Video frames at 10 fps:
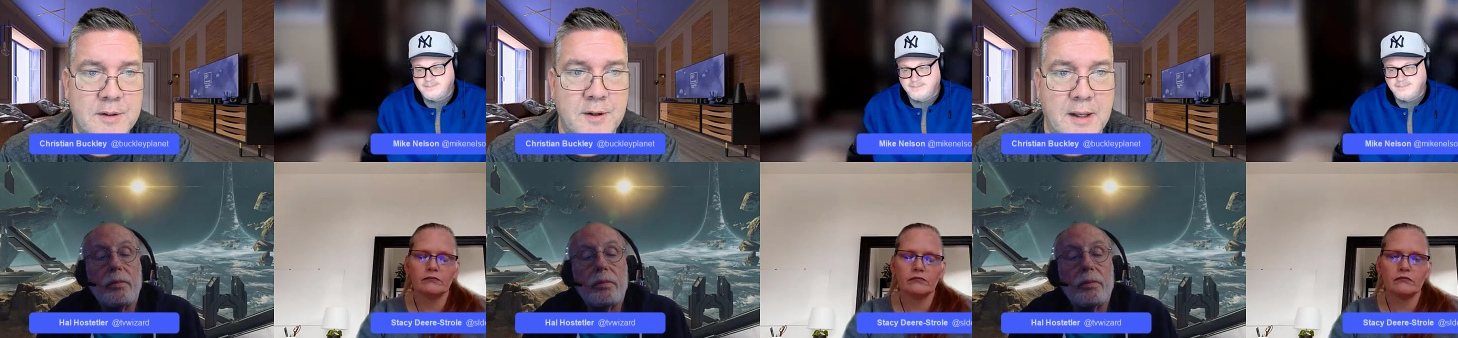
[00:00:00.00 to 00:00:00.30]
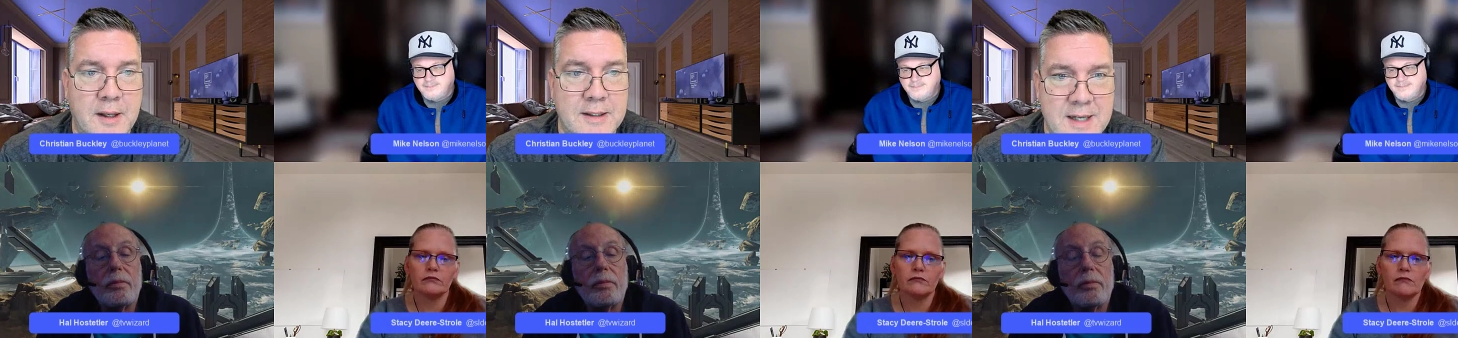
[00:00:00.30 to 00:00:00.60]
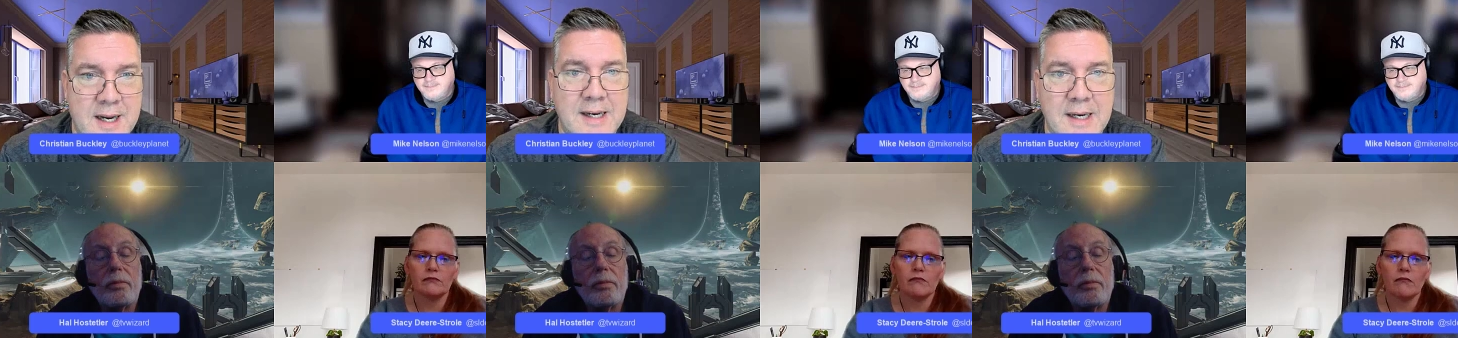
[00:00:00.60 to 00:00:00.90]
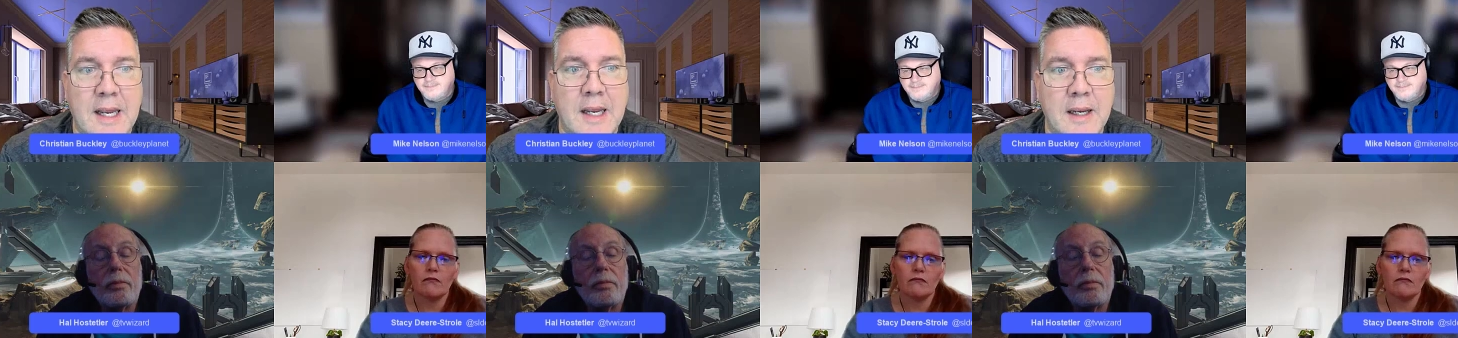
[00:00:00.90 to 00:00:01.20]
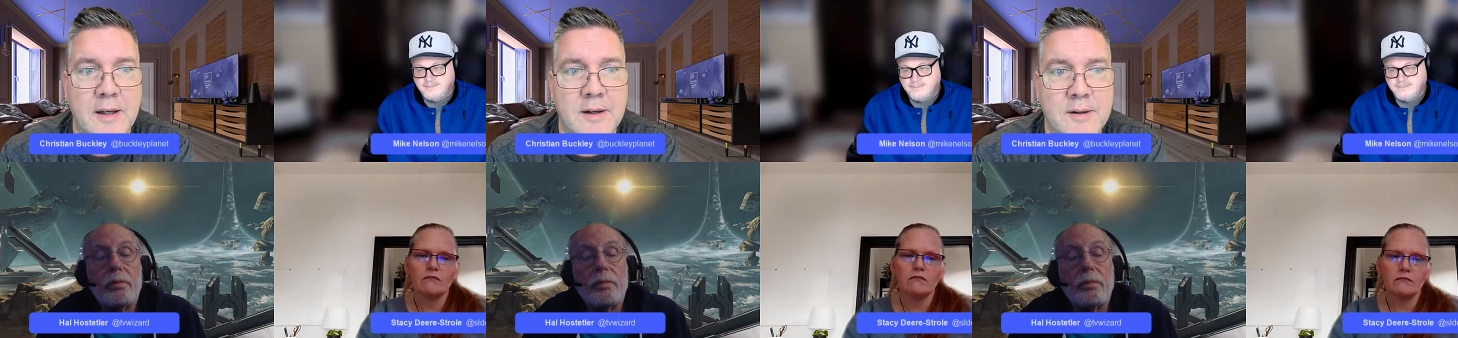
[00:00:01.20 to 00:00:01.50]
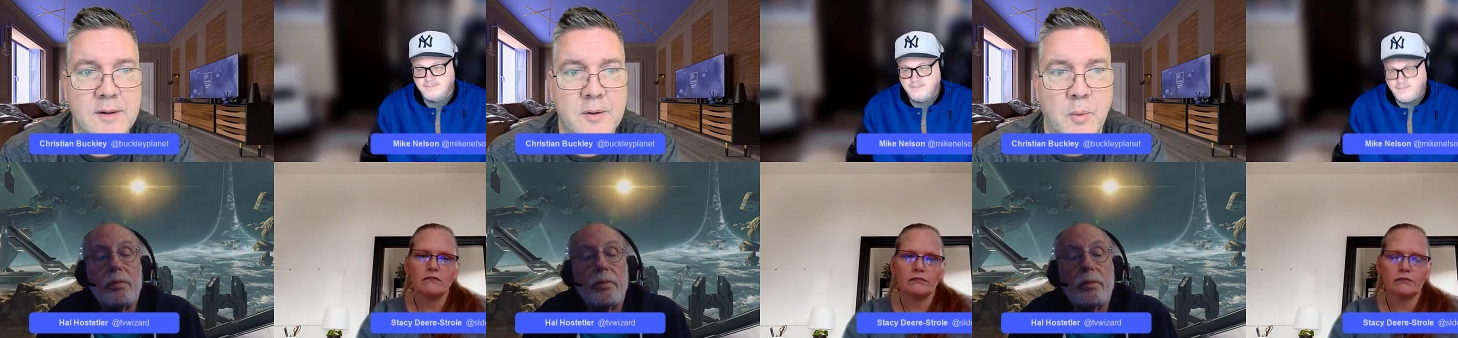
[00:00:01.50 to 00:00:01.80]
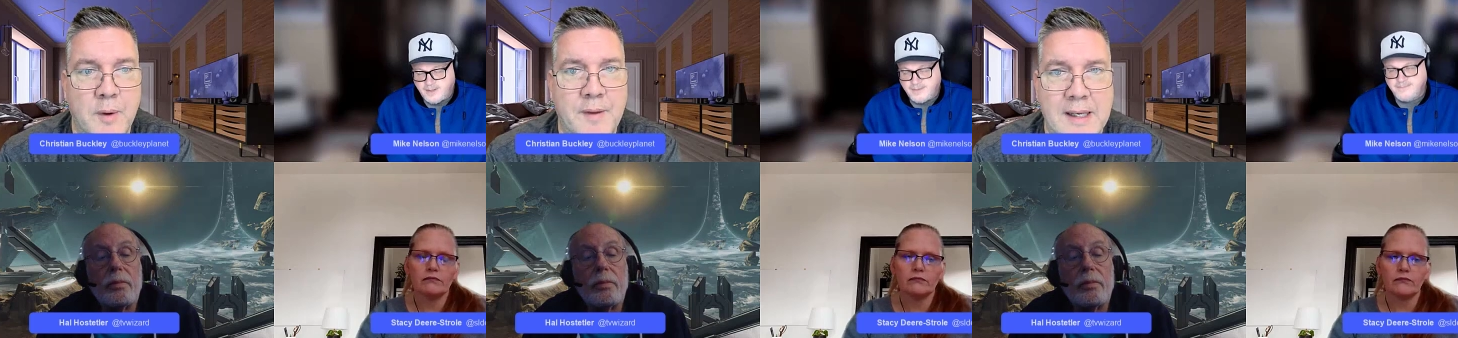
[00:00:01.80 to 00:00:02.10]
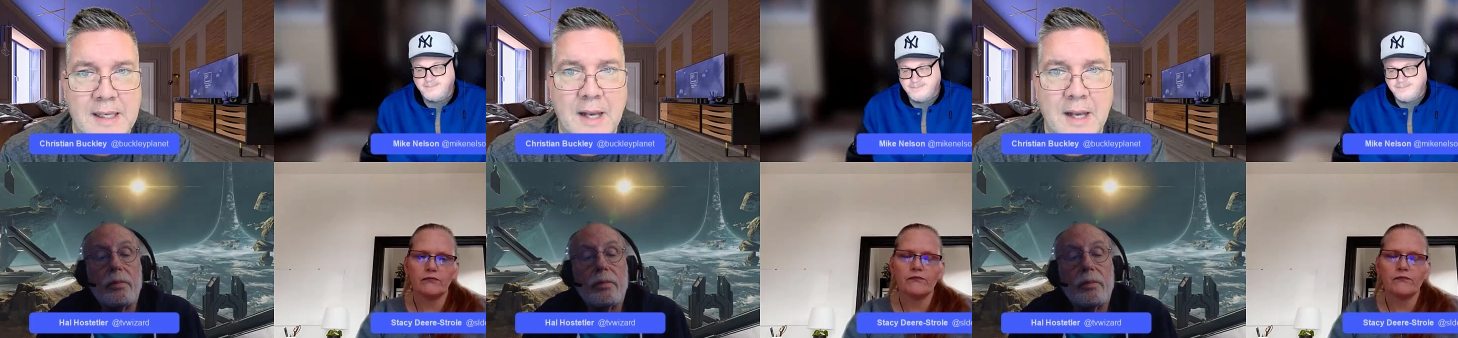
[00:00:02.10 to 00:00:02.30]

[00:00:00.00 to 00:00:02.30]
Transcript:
Speaker 1: to the assignee right. when mm-hmm.